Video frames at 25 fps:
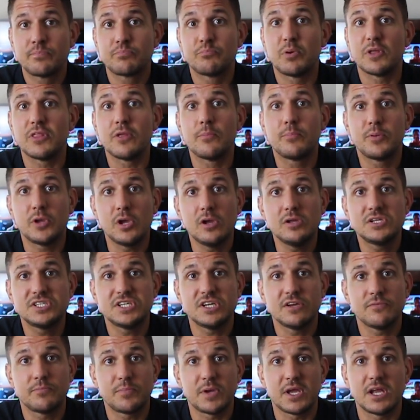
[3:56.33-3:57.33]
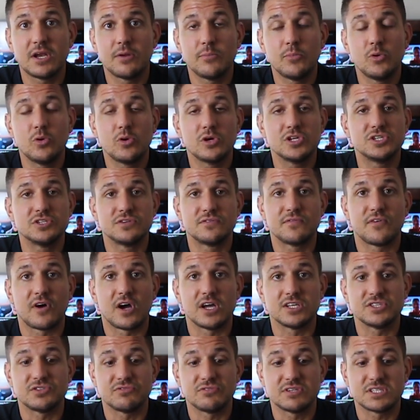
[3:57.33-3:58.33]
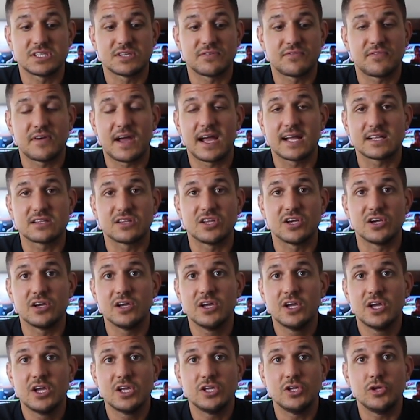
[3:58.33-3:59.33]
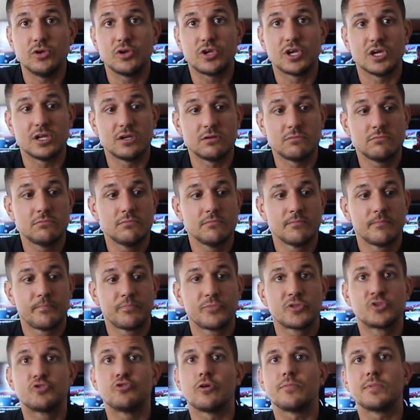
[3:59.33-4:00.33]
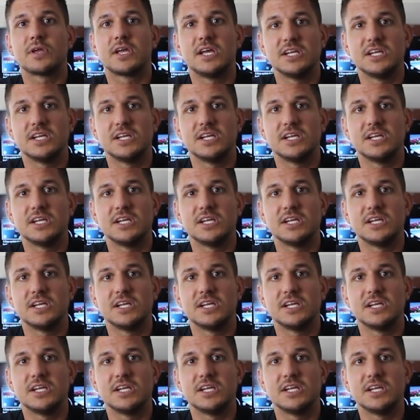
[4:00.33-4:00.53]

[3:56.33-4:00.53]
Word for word: But the beauty of being a mortgage advisor is the fact that you can drop the